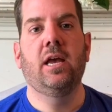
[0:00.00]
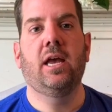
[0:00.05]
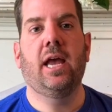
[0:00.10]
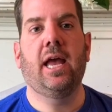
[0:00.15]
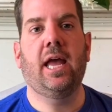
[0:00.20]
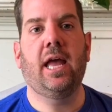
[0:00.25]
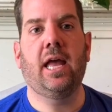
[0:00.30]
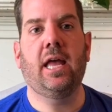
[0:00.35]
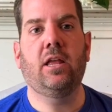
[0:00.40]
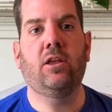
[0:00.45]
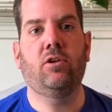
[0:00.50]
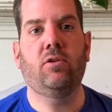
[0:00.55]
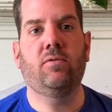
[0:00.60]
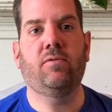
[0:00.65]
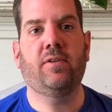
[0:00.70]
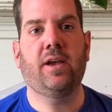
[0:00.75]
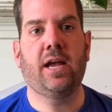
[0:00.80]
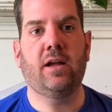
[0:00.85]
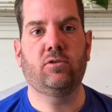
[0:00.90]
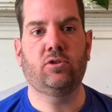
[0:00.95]
and
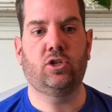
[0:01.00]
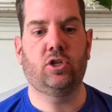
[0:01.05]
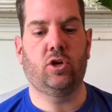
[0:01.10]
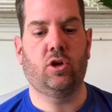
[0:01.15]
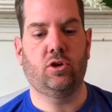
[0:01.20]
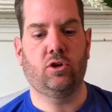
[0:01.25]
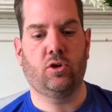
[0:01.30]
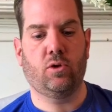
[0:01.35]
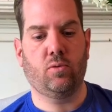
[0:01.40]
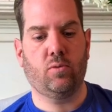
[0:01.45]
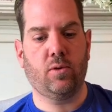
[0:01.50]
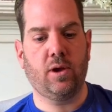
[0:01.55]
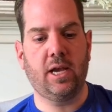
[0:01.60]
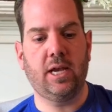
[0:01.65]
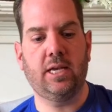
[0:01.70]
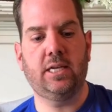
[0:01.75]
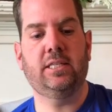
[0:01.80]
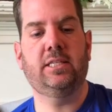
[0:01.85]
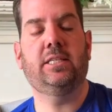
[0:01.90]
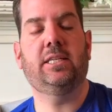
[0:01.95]
you've counted all your
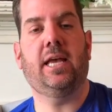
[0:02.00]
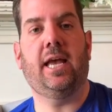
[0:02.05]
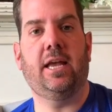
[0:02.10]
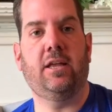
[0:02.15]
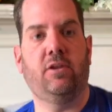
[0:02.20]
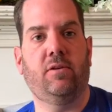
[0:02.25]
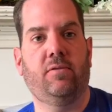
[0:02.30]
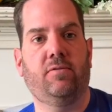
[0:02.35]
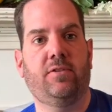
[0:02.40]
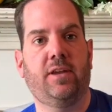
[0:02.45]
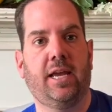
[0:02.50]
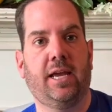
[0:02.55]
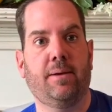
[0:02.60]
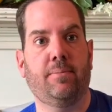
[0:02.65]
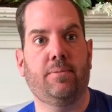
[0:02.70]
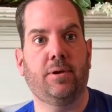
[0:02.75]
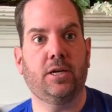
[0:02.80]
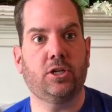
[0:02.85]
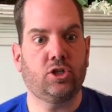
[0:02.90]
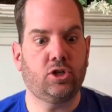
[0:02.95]
rings, and you've taken
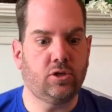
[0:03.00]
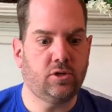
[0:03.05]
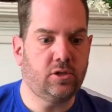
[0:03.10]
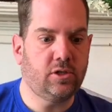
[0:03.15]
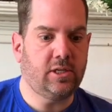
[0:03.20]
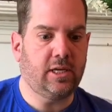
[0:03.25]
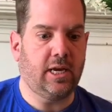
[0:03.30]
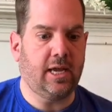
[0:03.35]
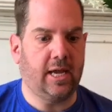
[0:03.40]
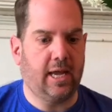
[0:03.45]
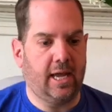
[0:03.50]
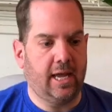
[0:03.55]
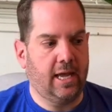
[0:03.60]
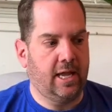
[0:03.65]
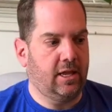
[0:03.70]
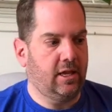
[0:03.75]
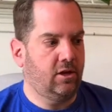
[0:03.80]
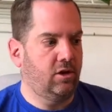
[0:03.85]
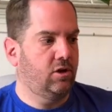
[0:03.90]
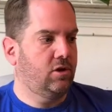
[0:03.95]
pictures,
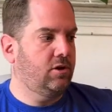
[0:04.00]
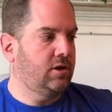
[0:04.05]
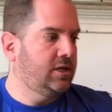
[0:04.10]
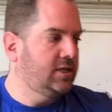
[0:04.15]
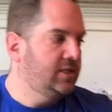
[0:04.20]
and you're going to